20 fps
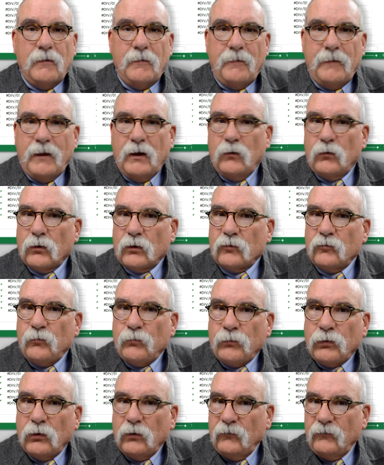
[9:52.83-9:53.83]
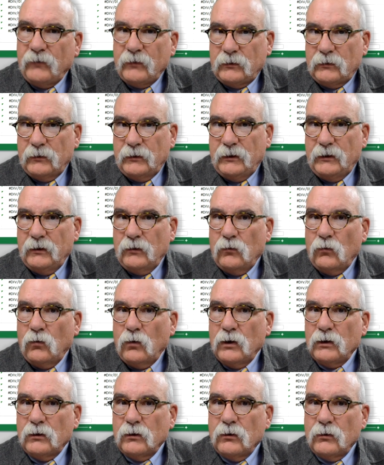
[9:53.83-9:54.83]
that works perfectly in
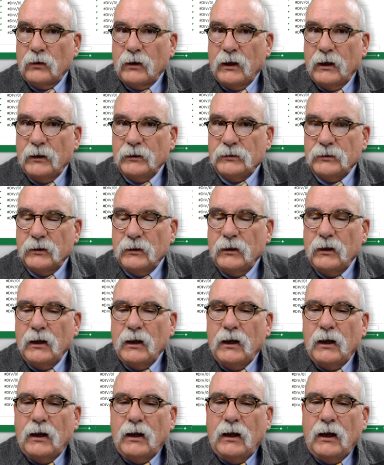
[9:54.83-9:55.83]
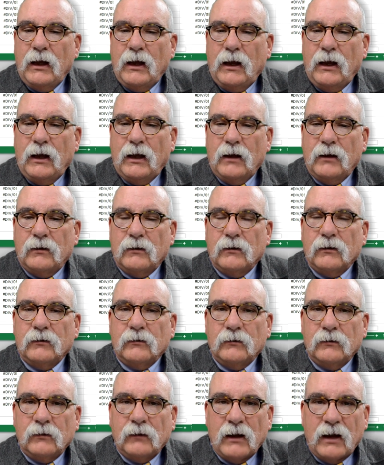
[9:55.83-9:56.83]
one location and
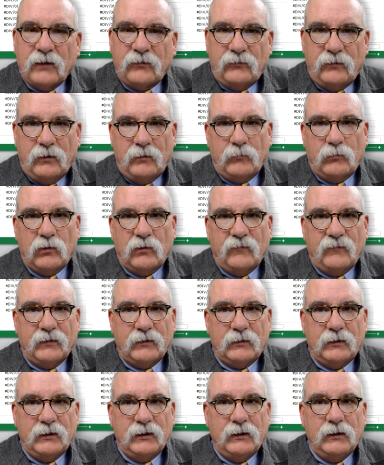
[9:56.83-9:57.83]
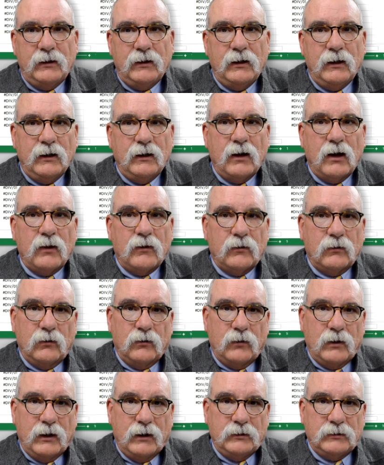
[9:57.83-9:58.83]
less than perfectly in other
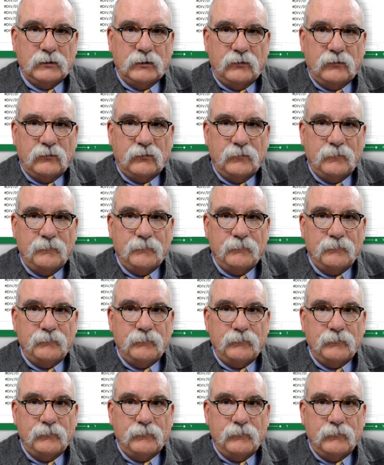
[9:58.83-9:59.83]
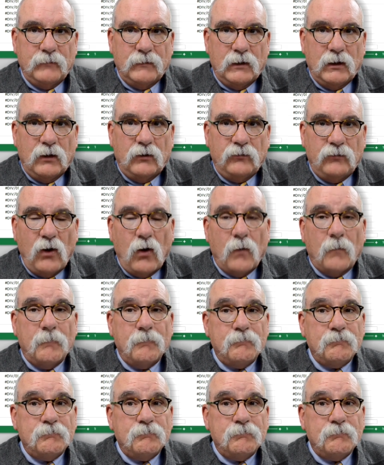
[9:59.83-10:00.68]
locations. So,